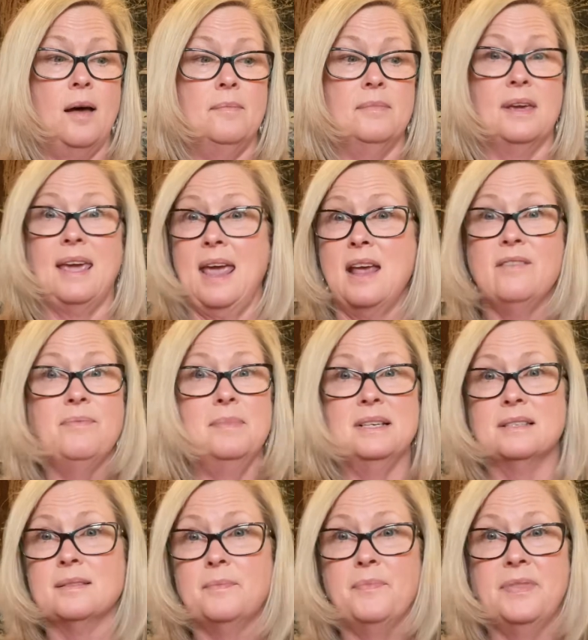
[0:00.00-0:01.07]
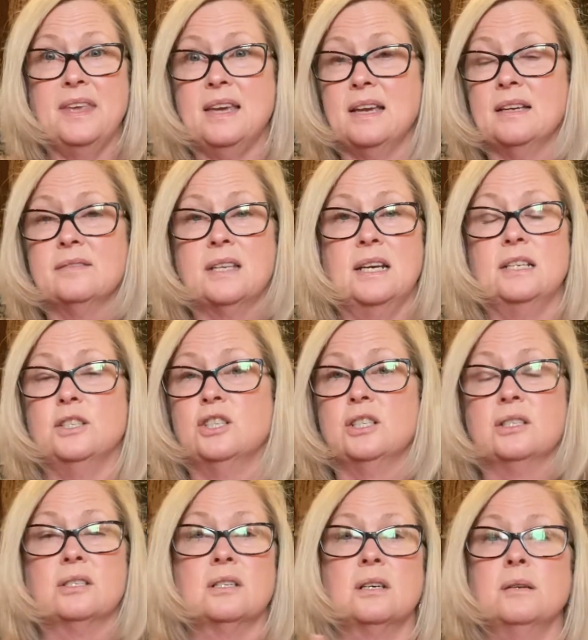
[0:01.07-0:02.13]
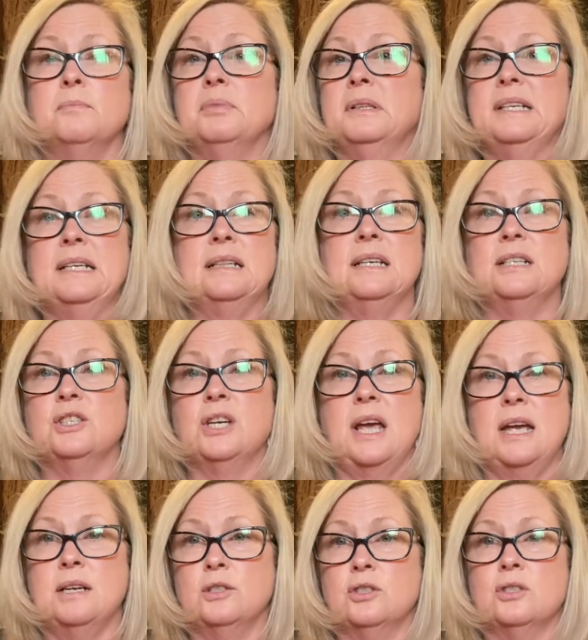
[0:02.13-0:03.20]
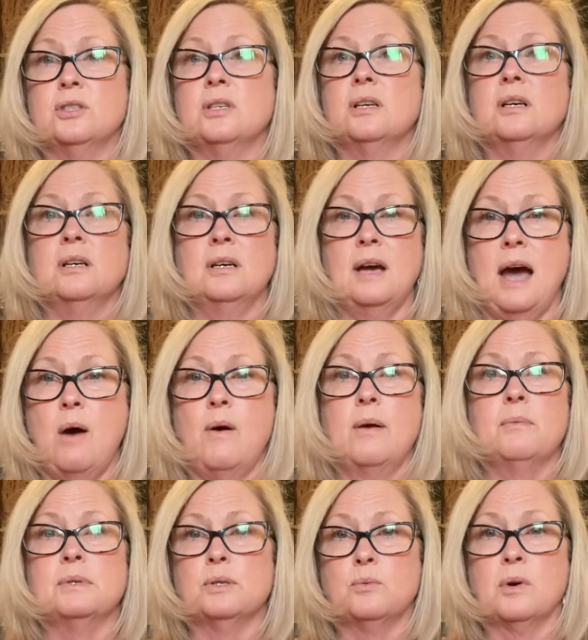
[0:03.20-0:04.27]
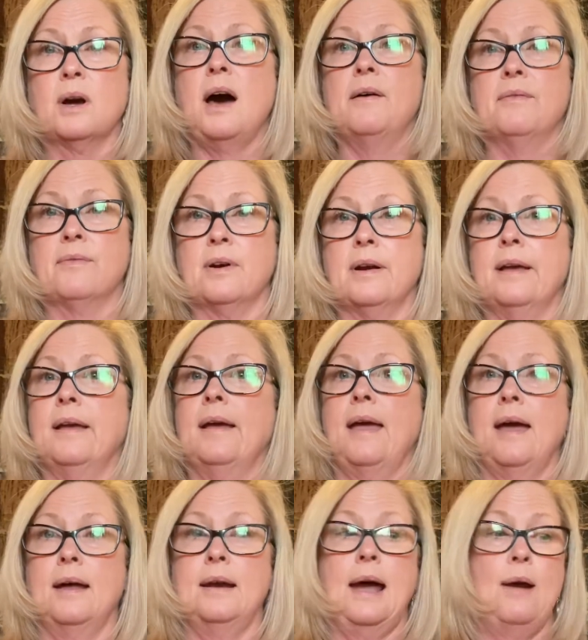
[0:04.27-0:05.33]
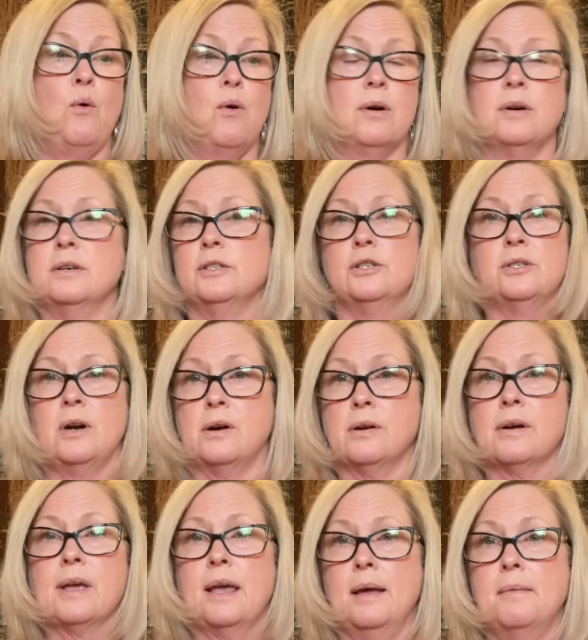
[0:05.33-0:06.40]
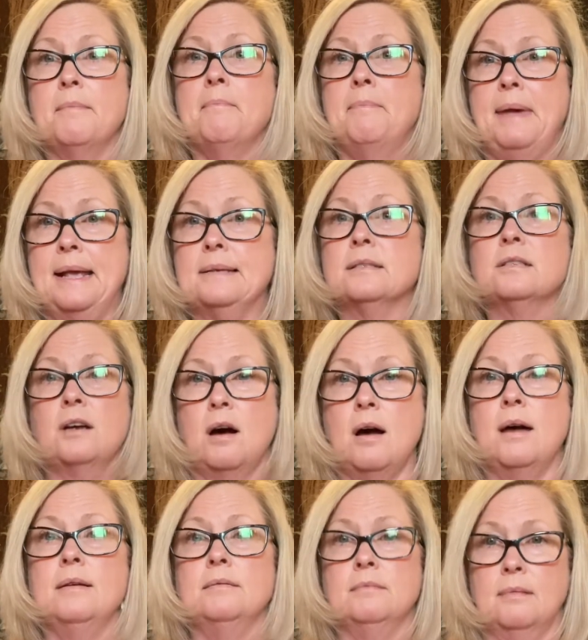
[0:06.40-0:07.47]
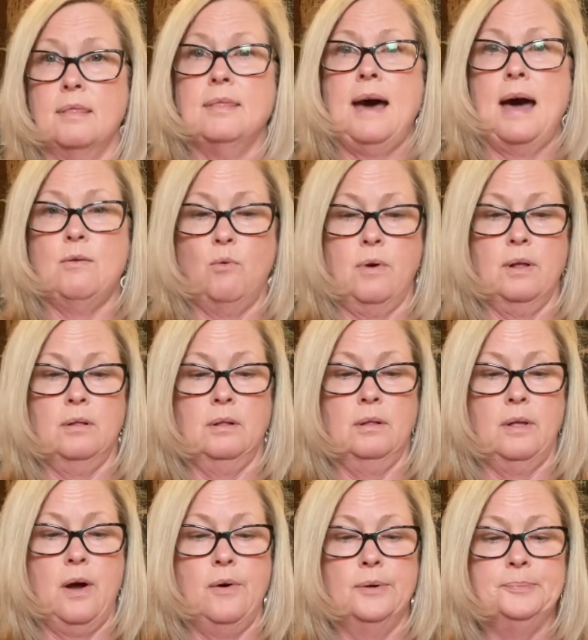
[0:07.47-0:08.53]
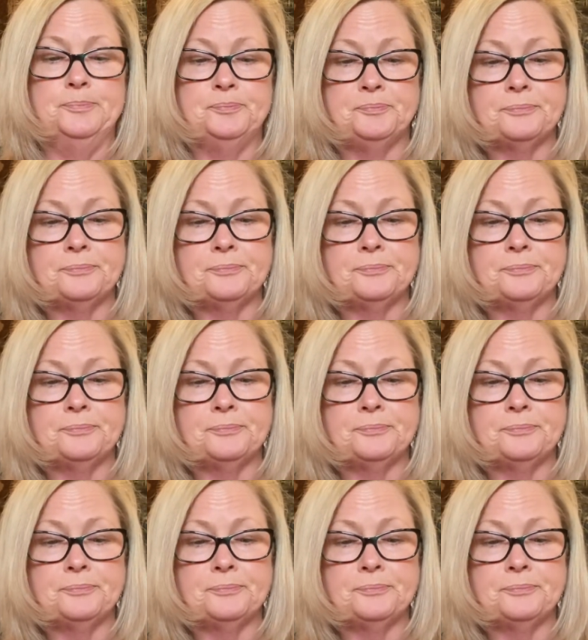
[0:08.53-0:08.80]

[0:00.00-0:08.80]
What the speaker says: gave me some Thieves, and it just completely changed how I was recovering, and I ordered a starter kit based on that oil alone.